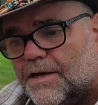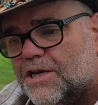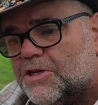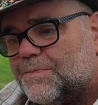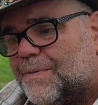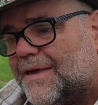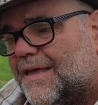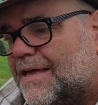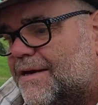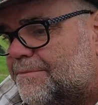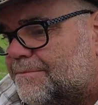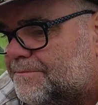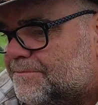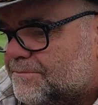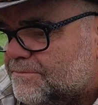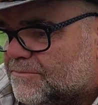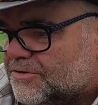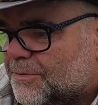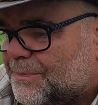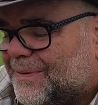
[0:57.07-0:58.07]
it's
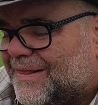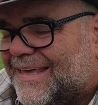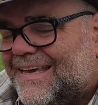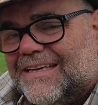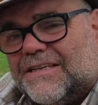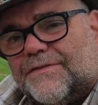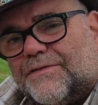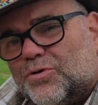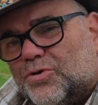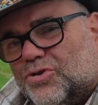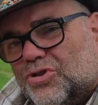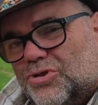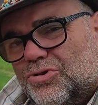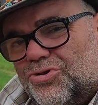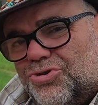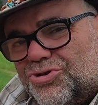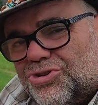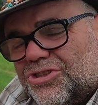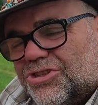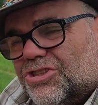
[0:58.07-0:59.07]
become depleted of all
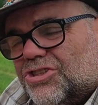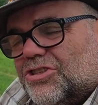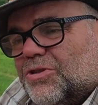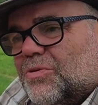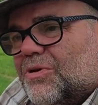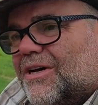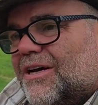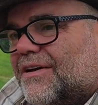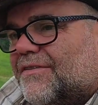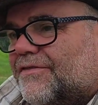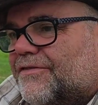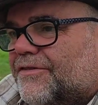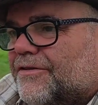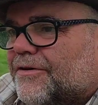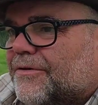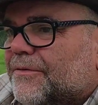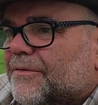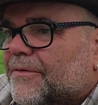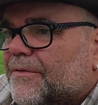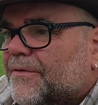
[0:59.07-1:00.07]
nutrients and what have
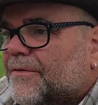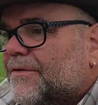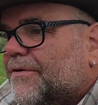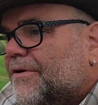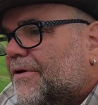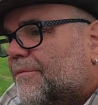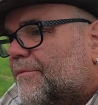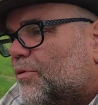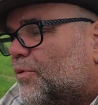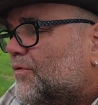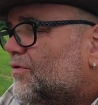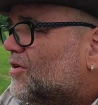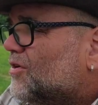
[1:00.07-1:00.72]
you. But